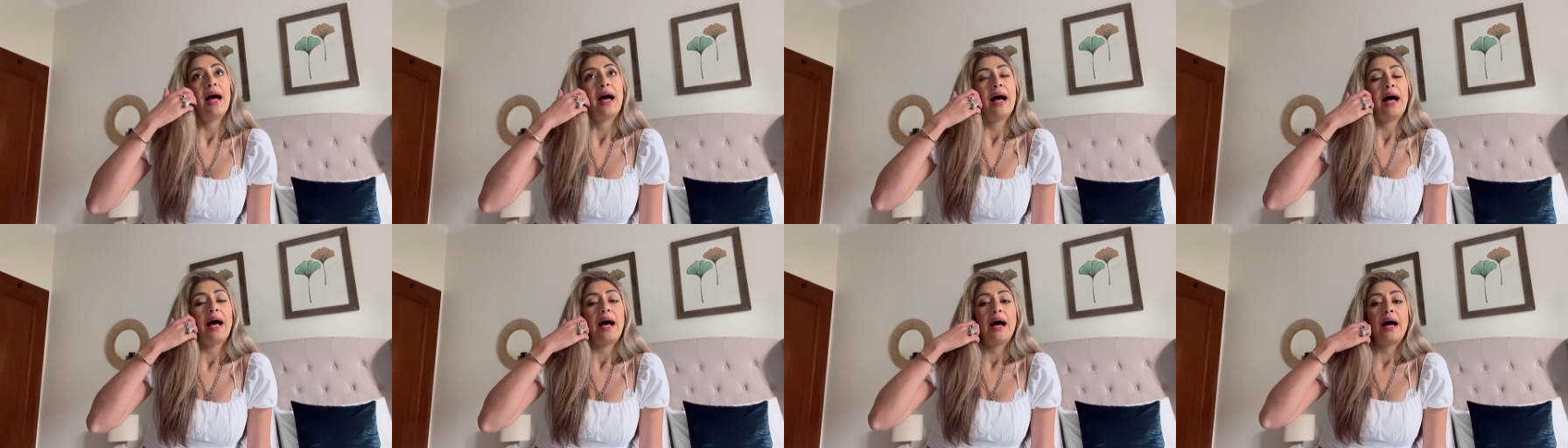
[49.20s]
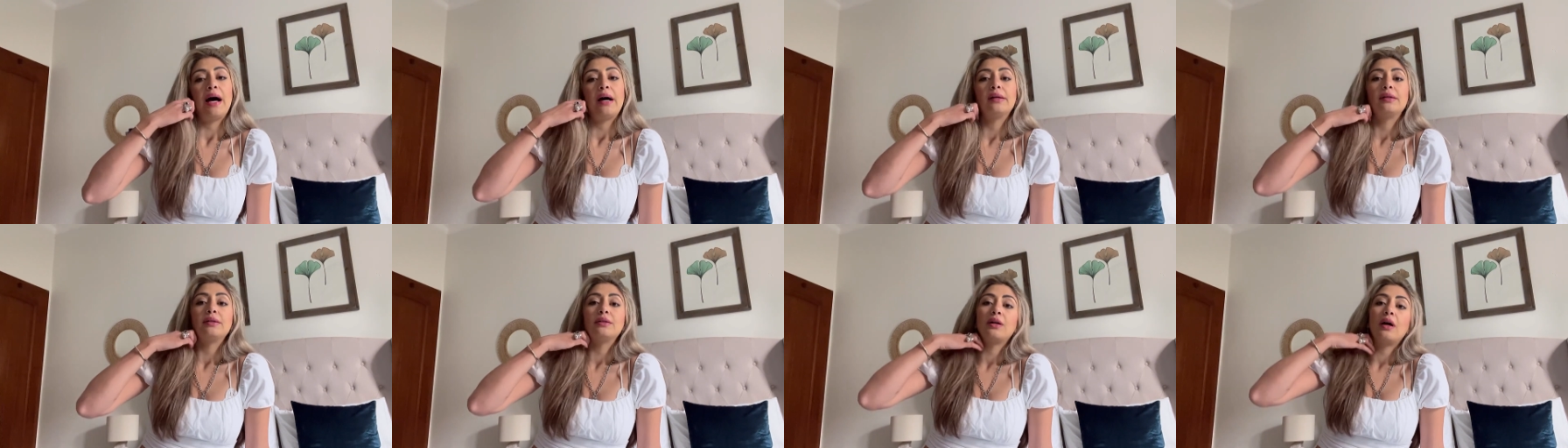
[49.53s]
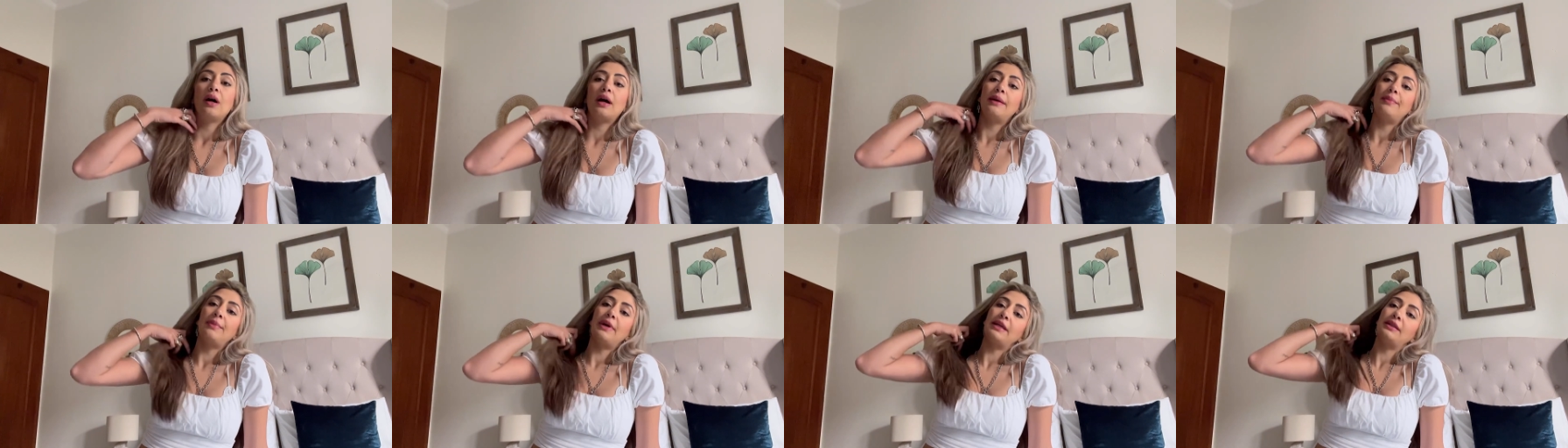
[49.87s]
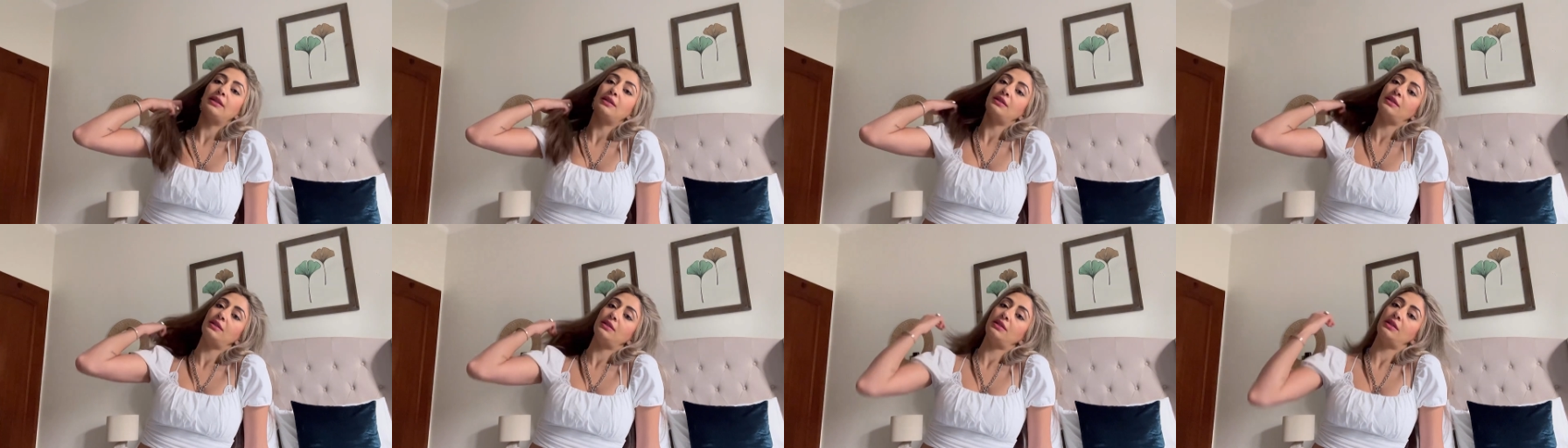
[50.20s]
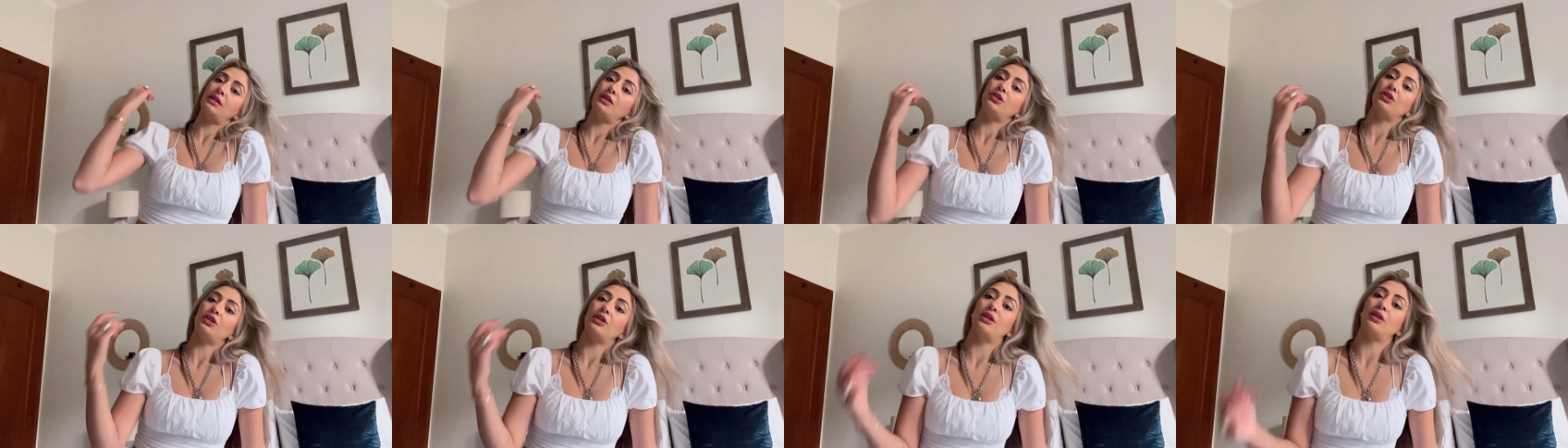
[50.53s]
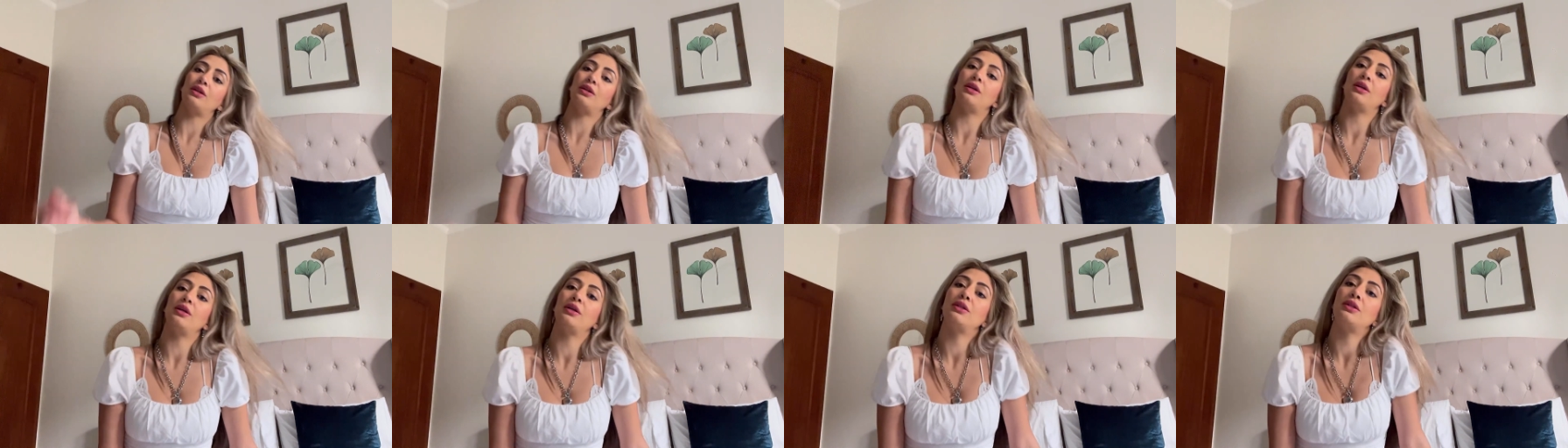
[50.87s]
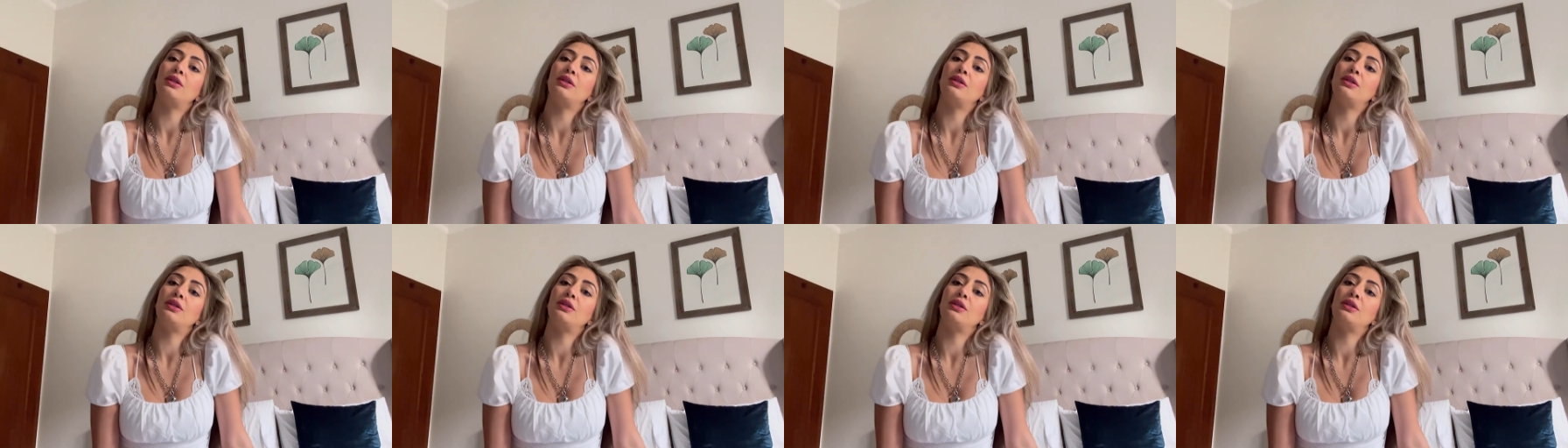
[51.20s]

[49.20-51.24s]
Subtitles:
And I made the decision